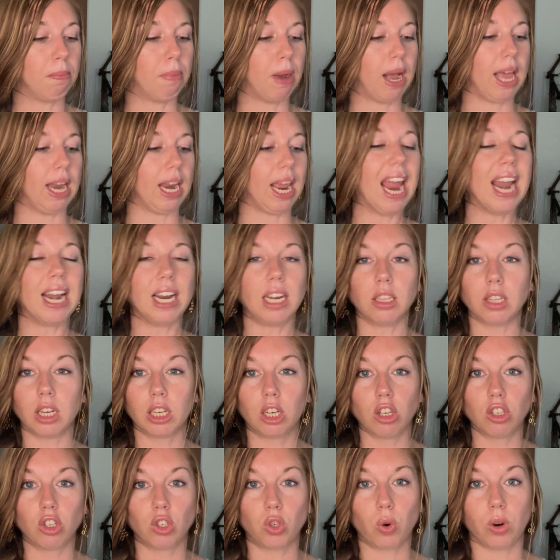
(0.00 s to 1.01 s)
but any
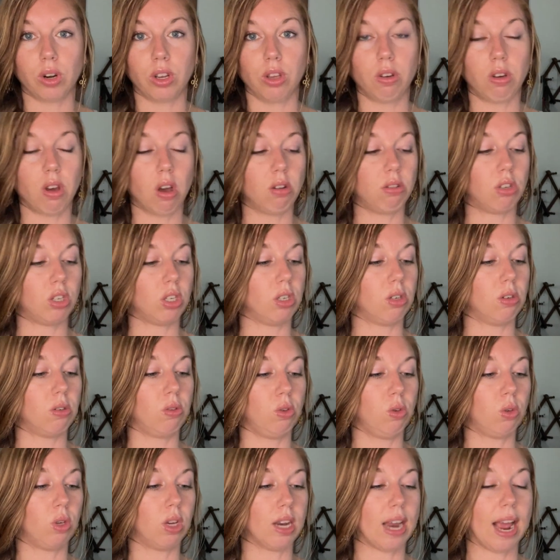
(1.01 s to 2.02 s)
liquor store you go to,
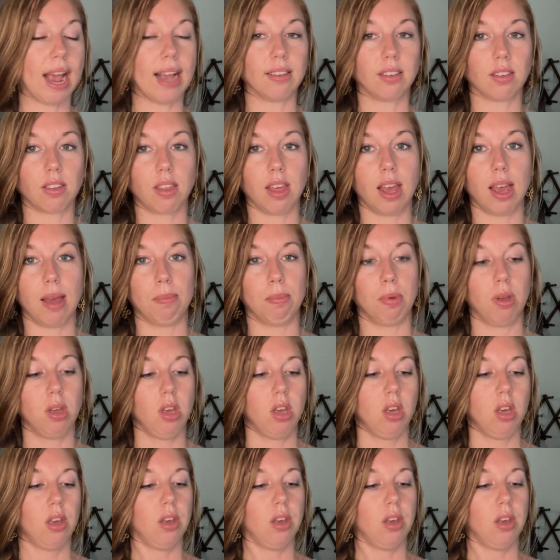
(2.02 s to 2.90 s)
you can ask them